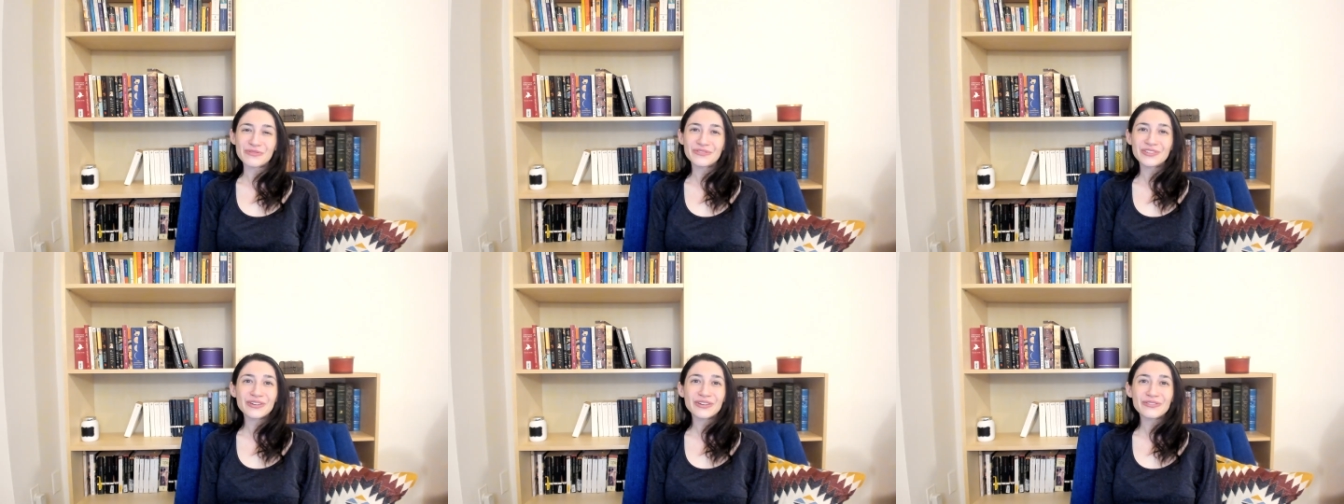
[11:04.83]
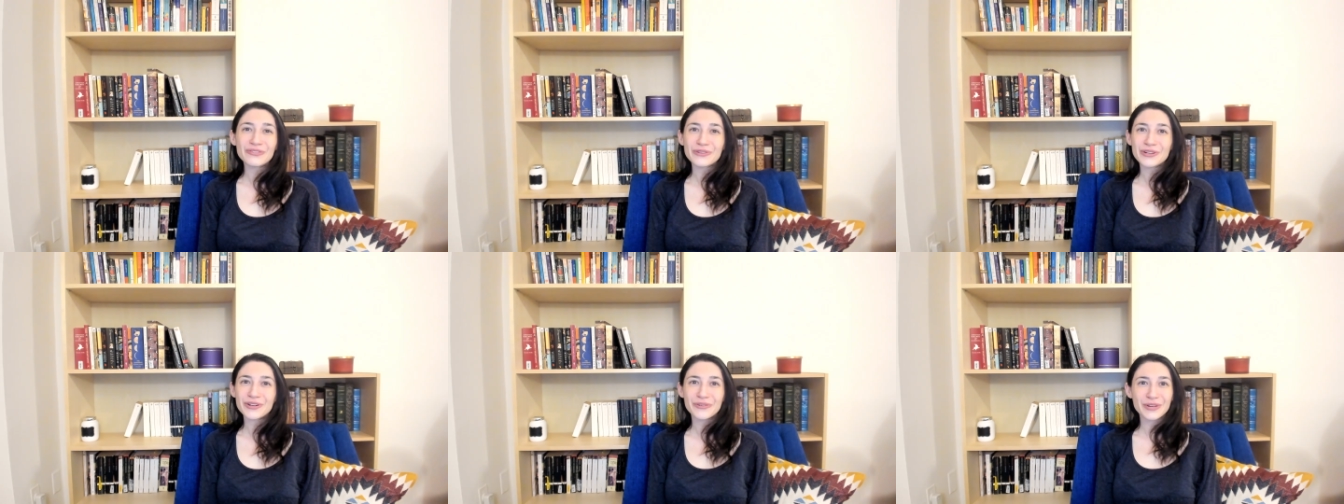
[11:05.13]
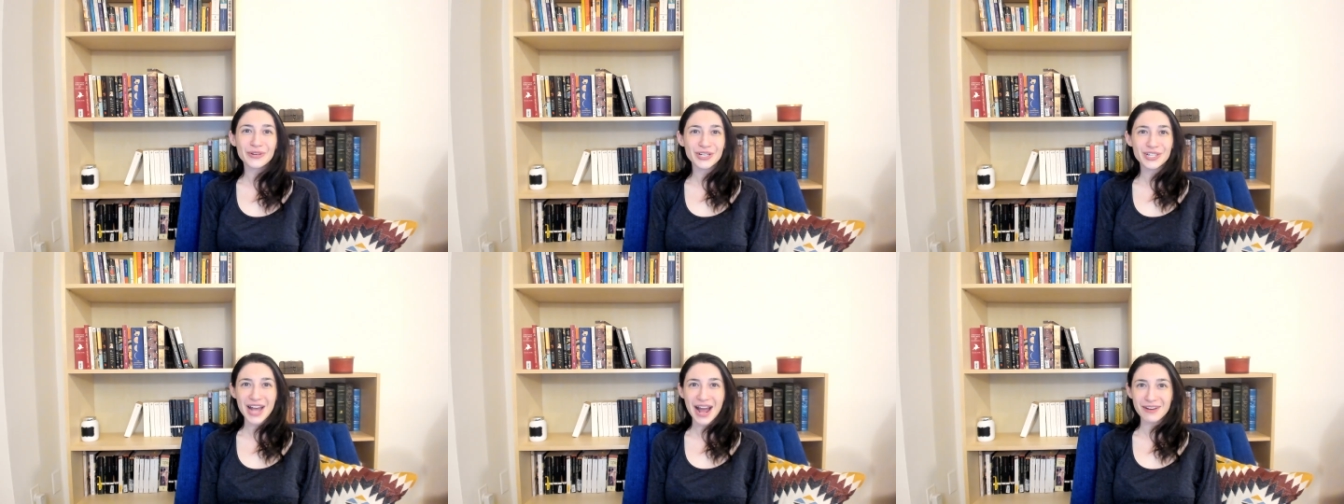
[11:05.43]
Feel free to
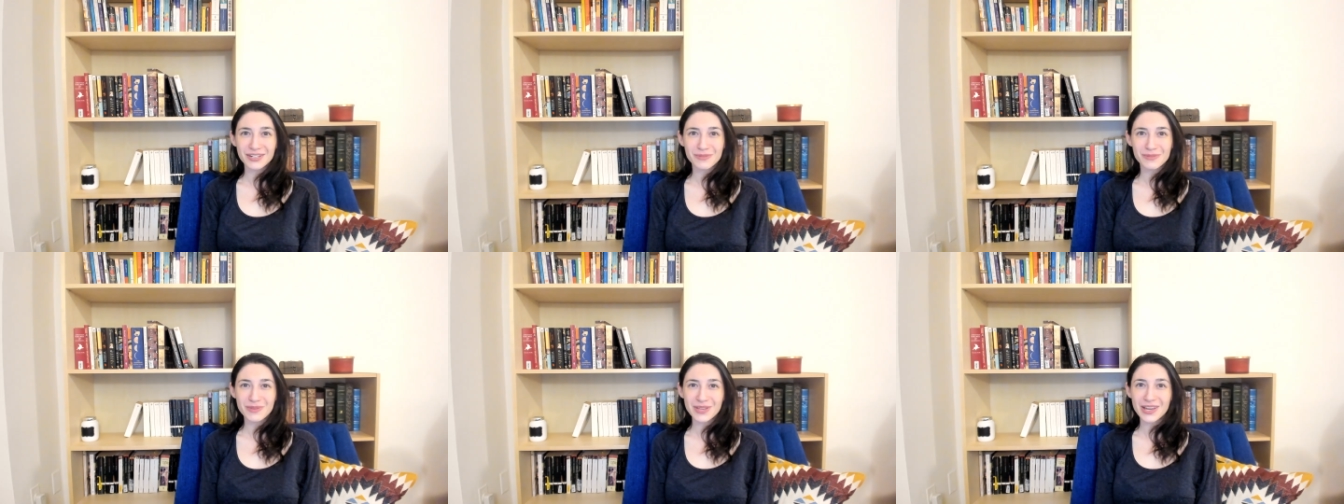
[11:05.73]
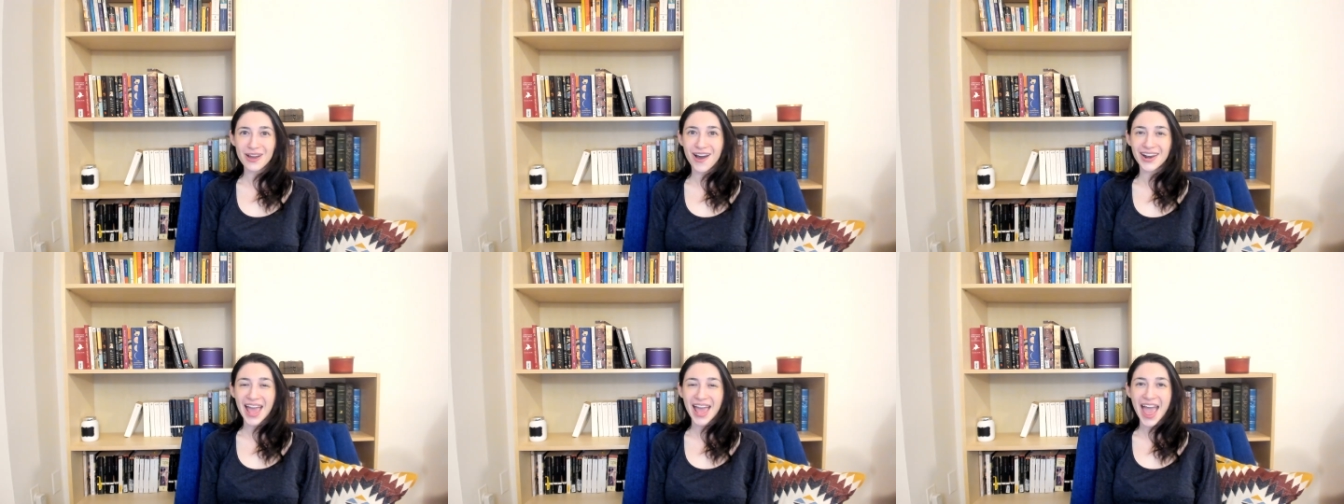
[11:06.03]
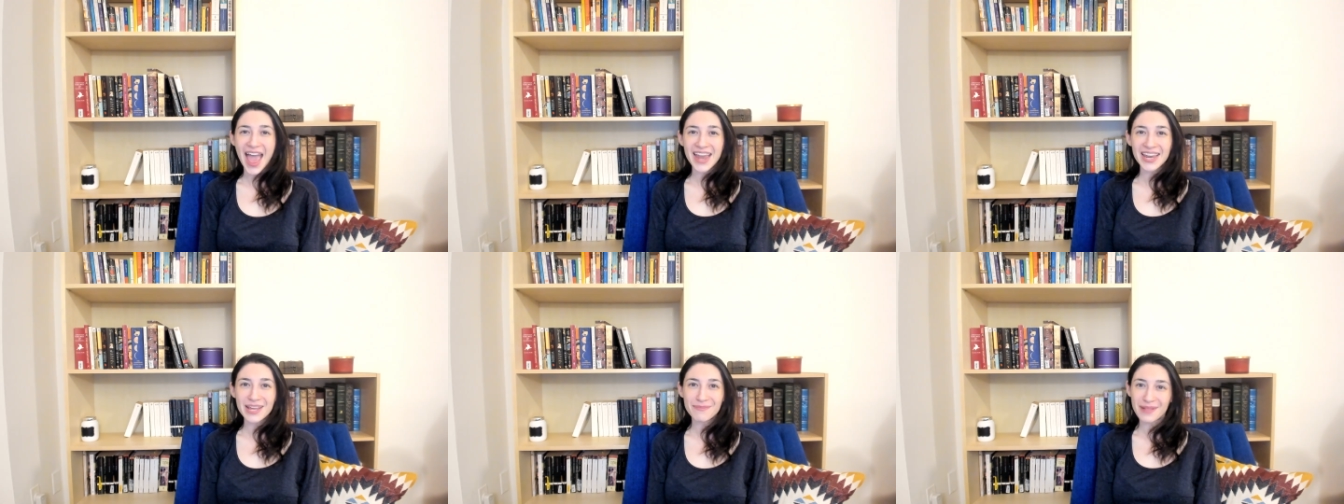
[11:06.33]
reach out to me on
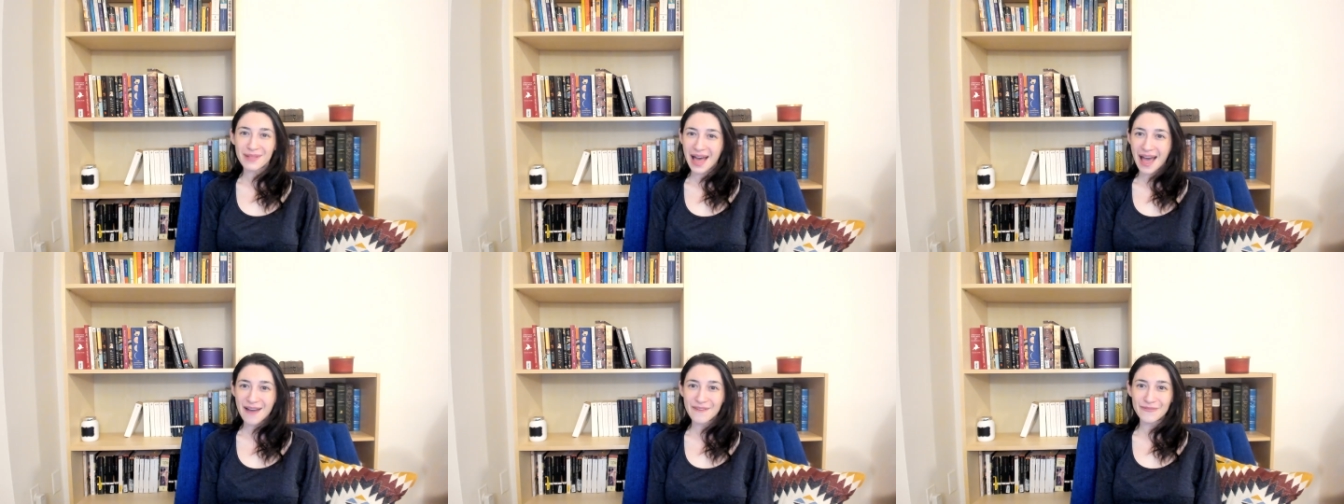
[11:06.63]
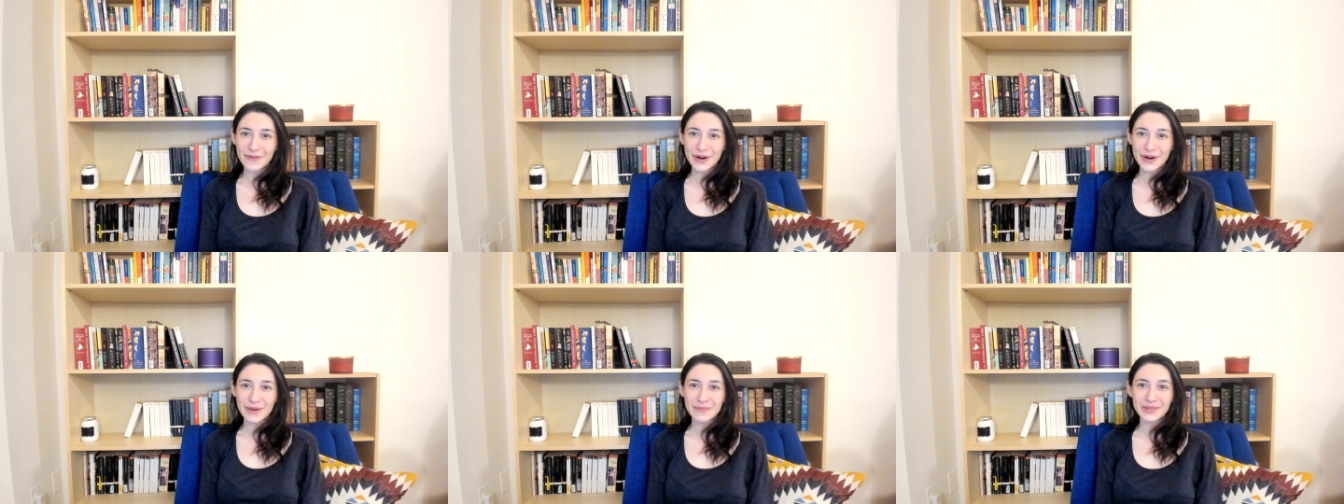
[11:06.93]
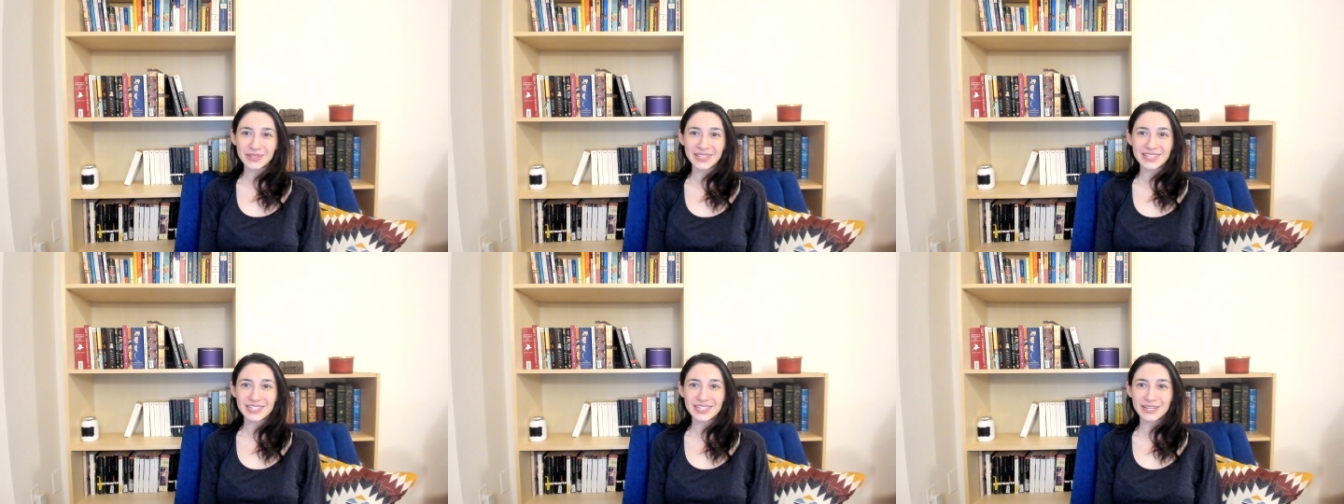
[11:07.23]
any platform
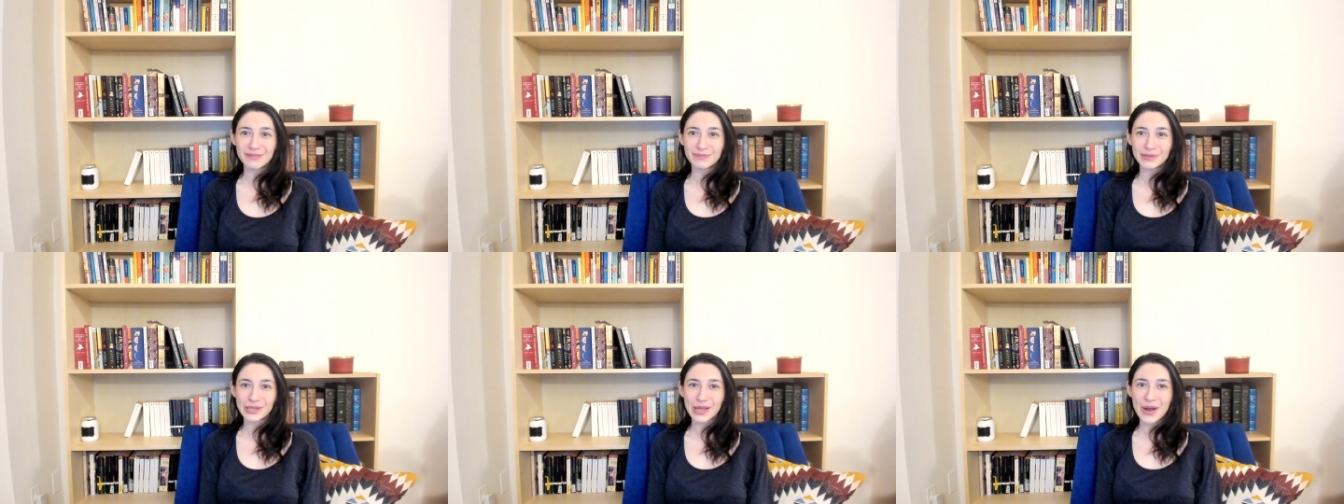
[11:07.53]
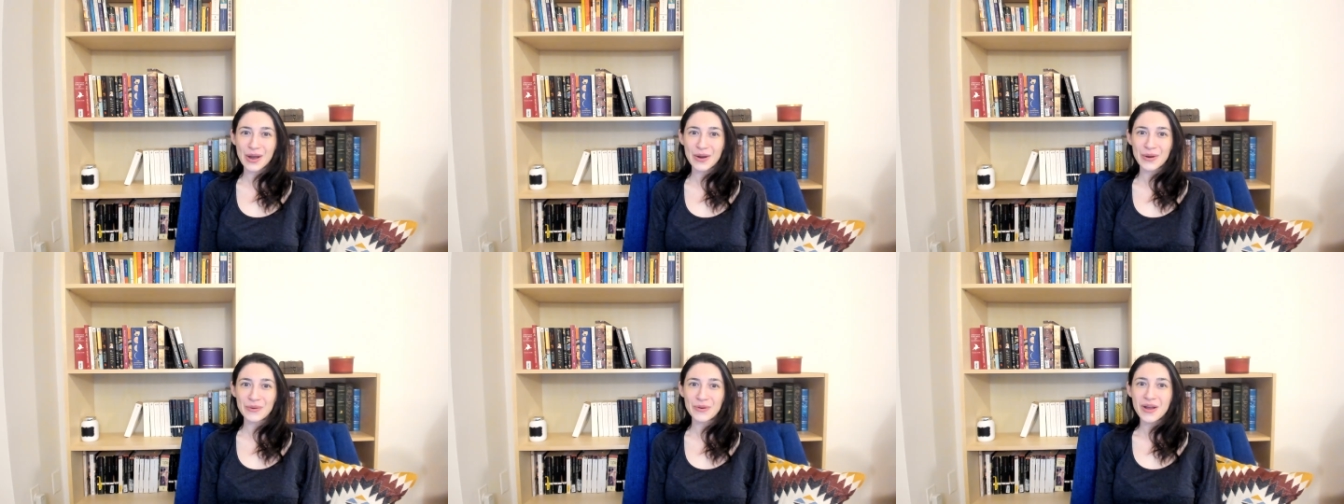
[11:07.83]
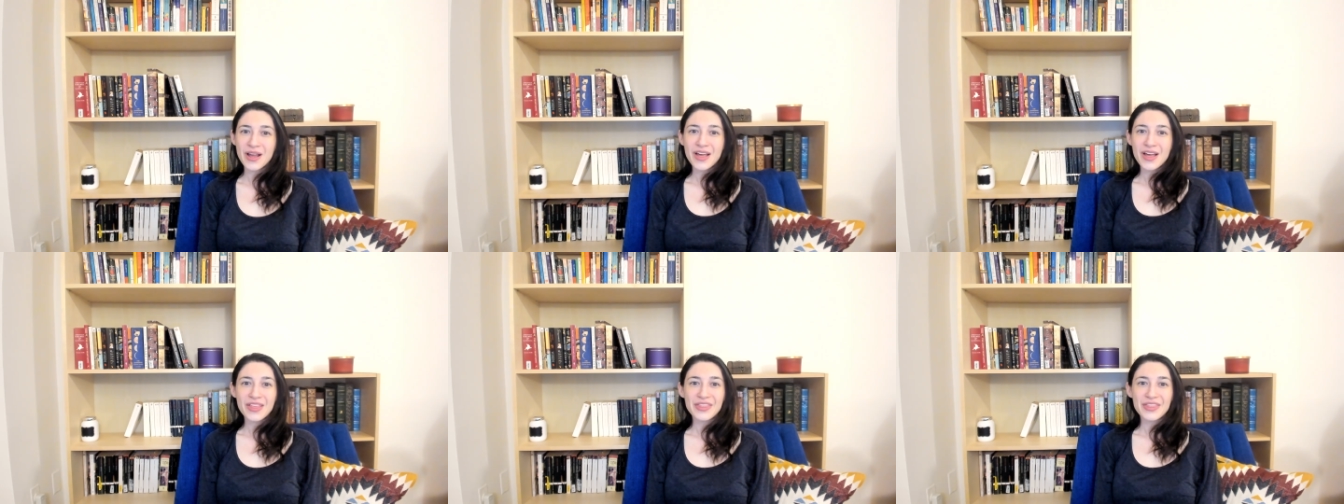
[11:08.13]
listed below.